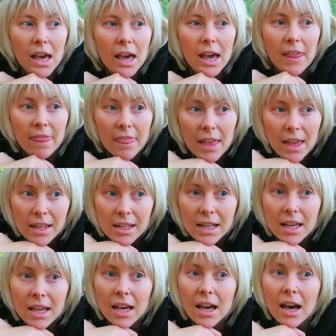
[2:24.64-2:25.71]
And then
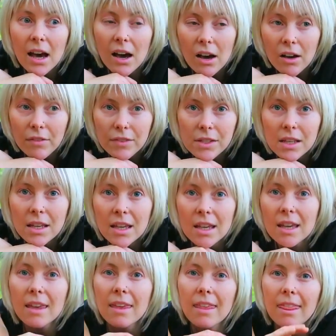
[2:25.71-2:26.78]

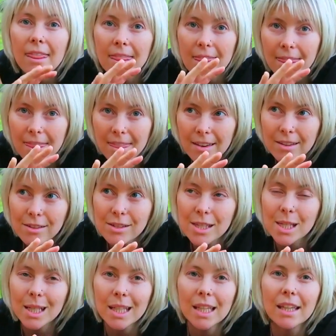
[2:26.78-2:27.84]
after those
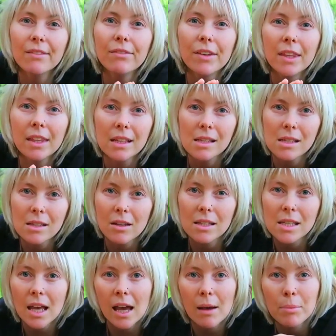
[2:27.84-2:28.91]
sinking feelings start
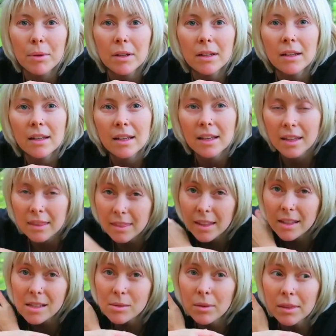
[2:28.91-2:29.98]
to happen,
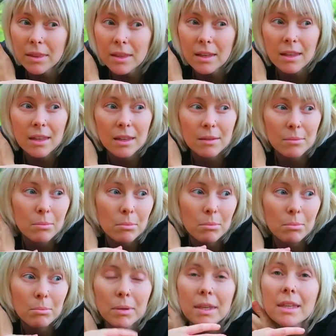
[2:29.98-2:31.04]
that's when the
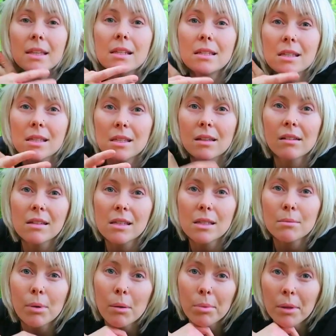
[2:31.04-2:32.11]
peace starts to
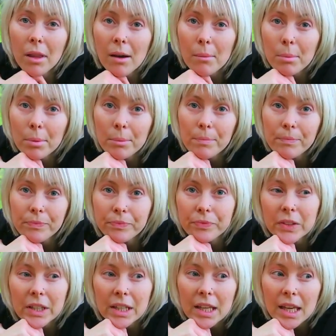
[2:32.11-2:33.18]
bubble up.
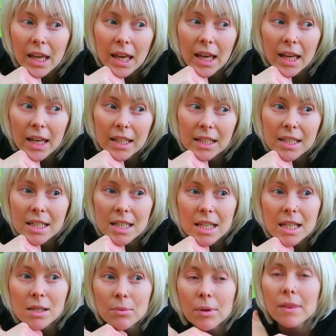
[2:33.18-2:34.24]
And
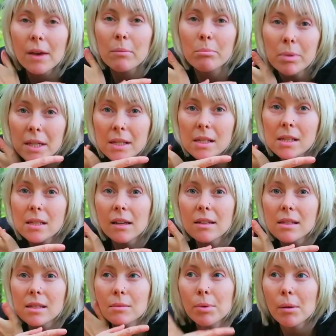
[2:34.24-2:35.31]
it's when that peace
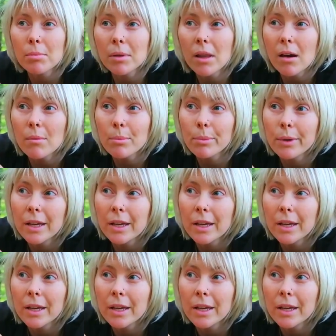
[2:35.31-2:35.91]
starts to bubble up,